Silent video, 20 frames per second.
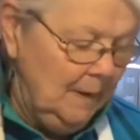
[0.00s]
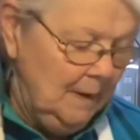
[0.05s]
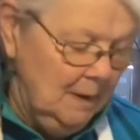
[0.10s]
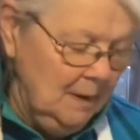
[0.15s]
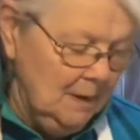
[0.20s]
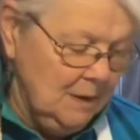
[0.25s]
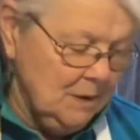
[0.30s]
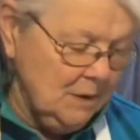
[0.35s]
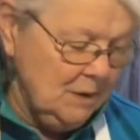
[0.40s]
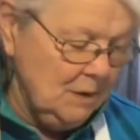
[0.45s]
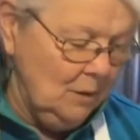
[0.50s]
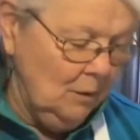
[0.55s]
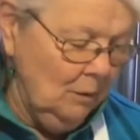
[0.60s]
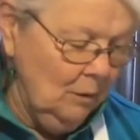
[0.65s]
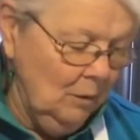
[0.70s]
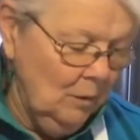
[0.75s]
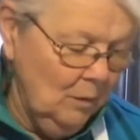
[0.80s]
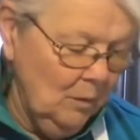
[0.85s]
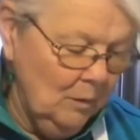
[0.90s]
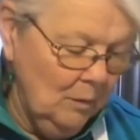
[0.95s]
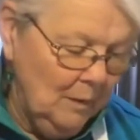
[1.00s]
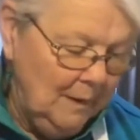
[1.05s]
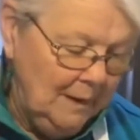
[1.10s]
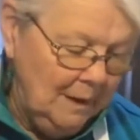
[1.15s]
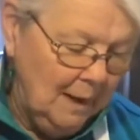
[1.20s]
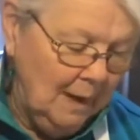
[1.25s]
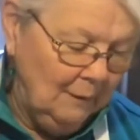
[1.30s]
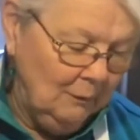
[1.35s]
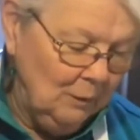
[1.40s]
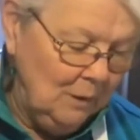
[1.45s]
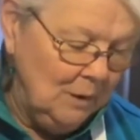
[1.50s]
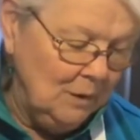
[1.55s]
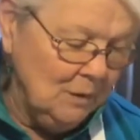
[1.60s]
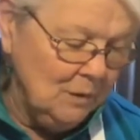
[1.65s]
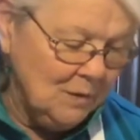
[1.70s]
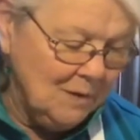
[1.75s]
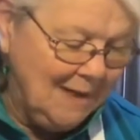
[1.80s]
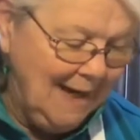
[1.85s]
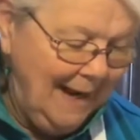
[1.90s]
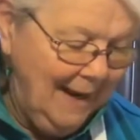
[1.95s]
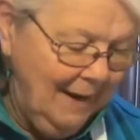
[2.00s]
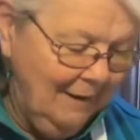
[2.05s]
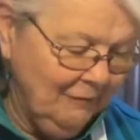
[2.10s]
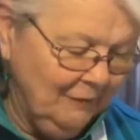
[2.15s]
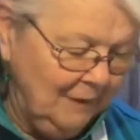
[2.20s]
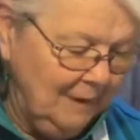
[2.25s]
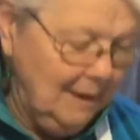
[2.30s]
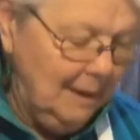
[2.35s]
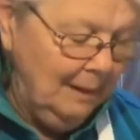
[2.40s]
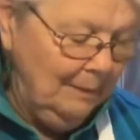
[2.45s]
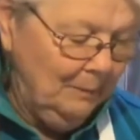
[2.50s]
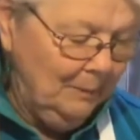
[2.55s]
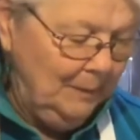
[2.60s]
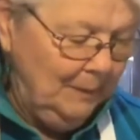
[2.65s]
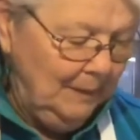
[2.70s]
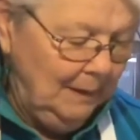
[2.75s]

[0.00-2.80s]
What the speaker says: So we used 1/2 cup